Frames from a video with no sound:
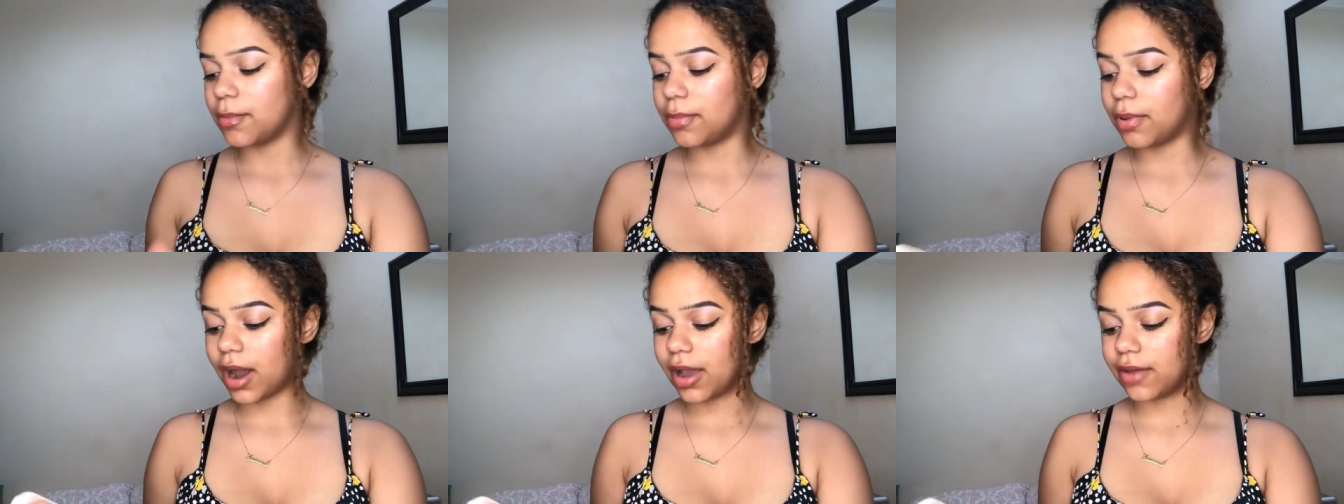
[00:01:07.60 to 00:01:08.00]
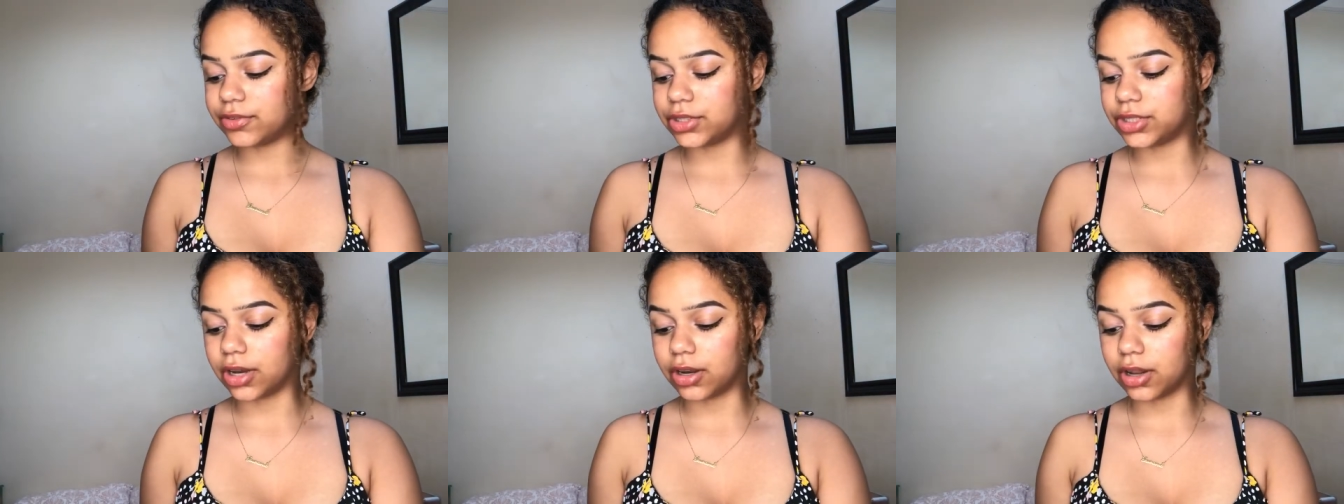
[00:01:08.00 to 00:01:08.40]
but
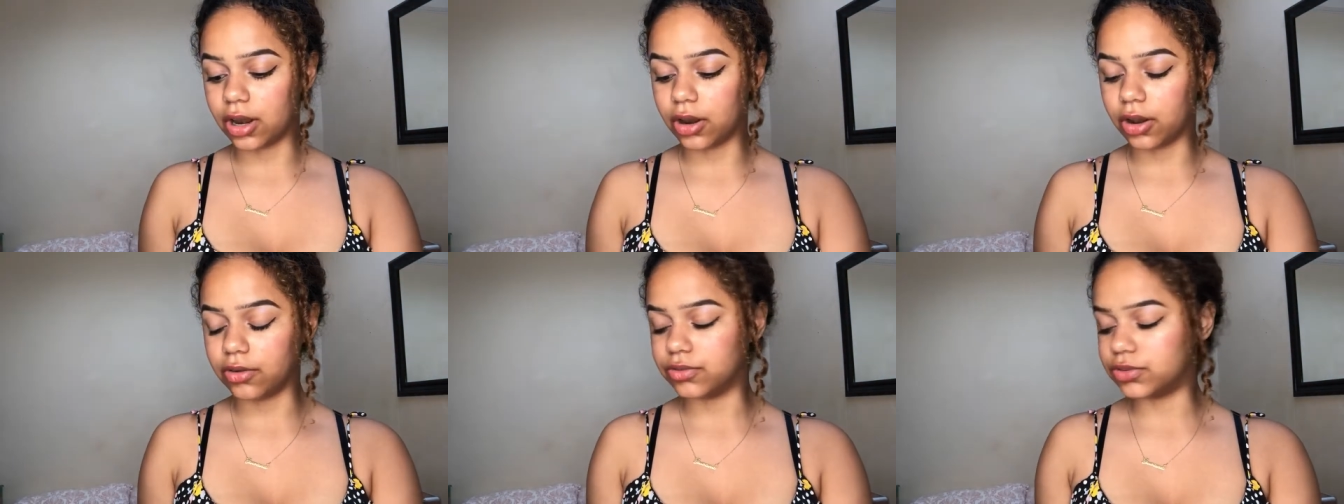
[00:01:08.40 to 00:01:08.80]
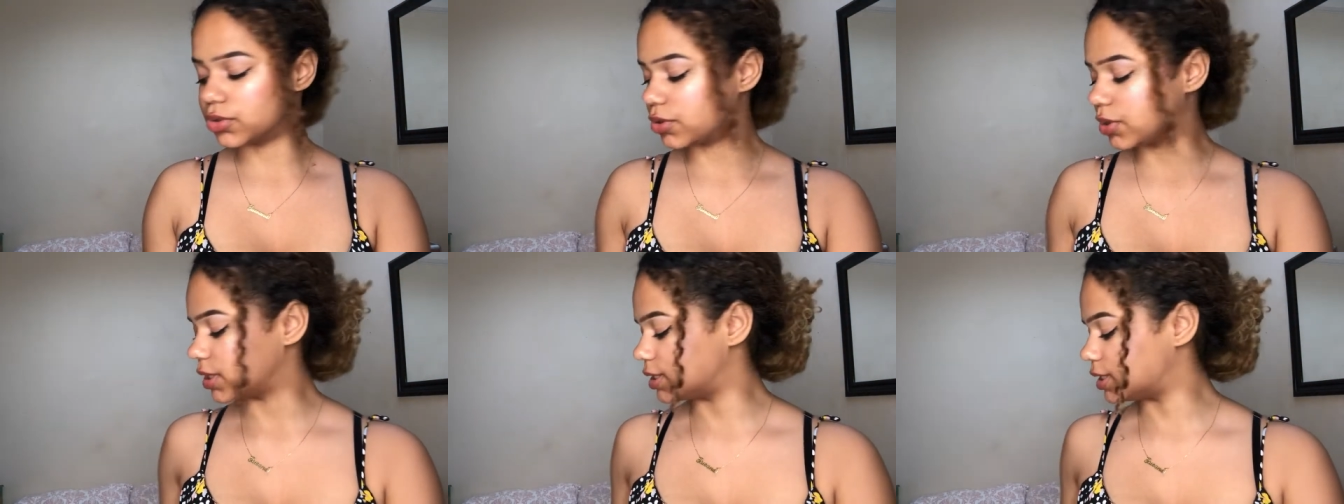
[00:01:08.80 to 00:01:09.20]
I've done a lot of
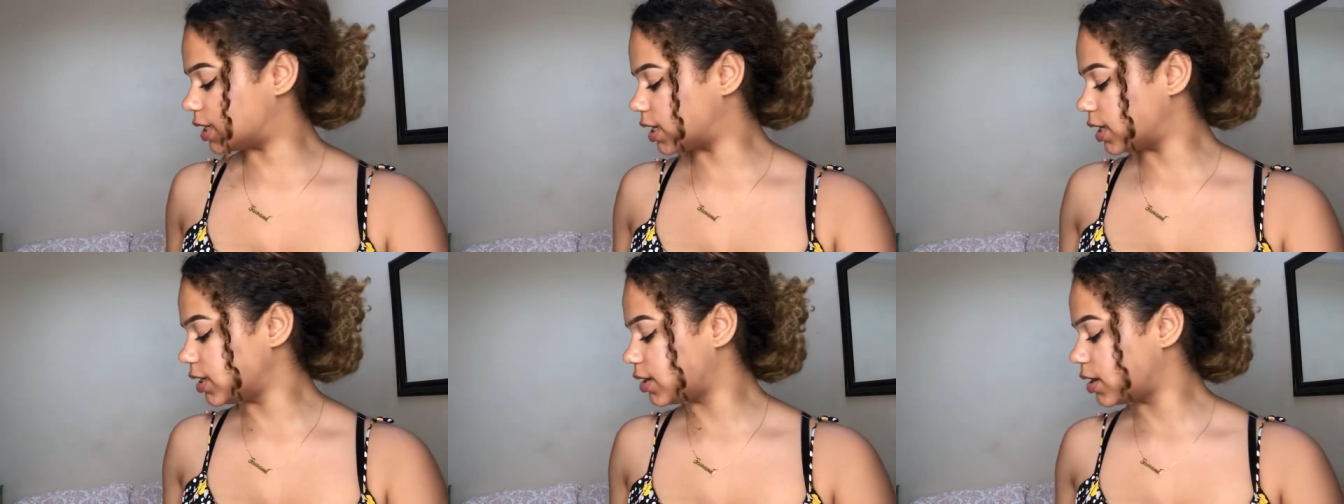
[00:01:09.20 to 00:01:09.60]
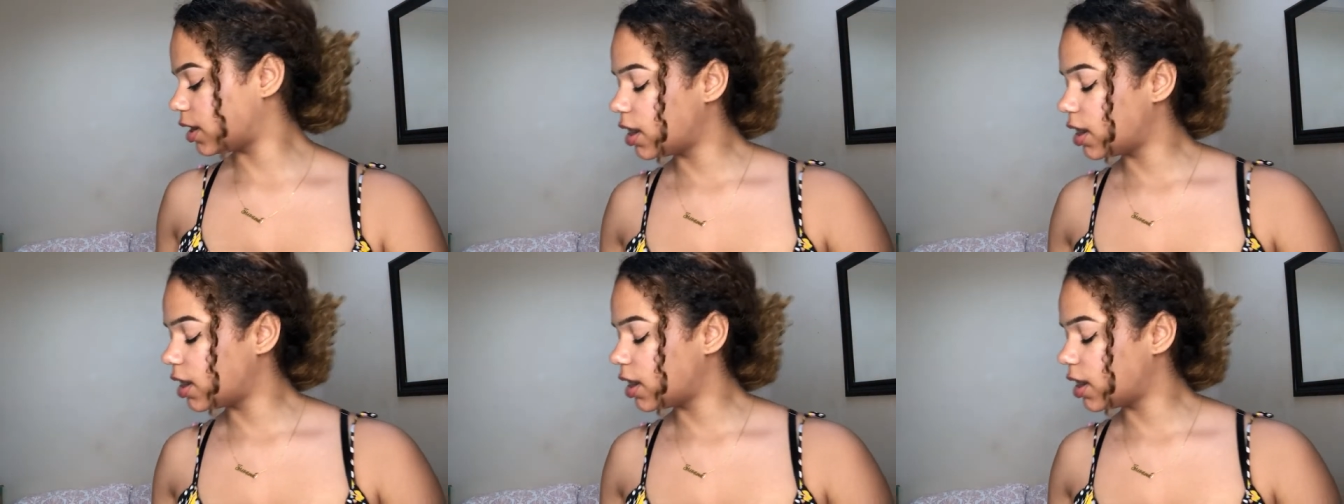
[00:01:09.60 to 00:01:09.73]
drawings in it.